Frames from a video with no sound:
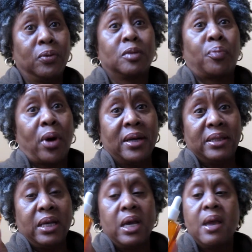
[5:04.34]
was
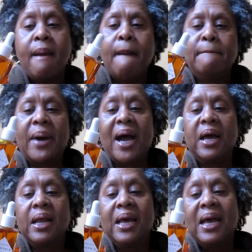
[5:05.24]
pricey,
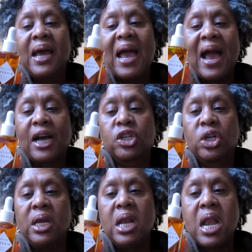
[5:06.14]
but
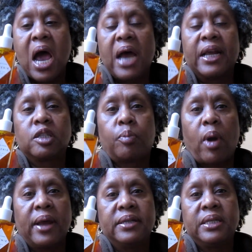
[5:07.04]
actually not as
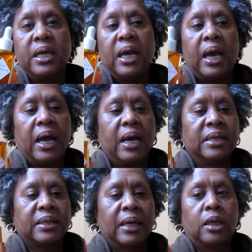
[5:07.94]
pricey
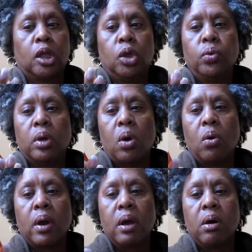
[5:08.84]
as like the Luna
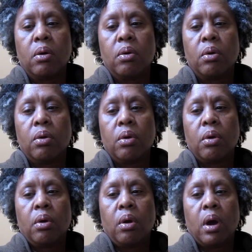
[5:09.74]
oil.
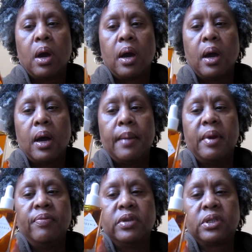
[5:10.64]

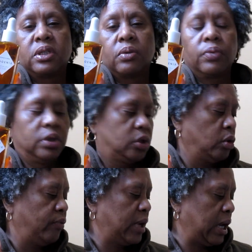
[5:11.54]
And this is a
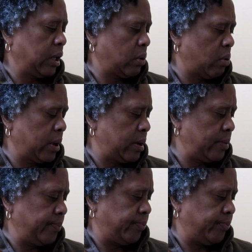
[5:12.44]
rejuvenating oil.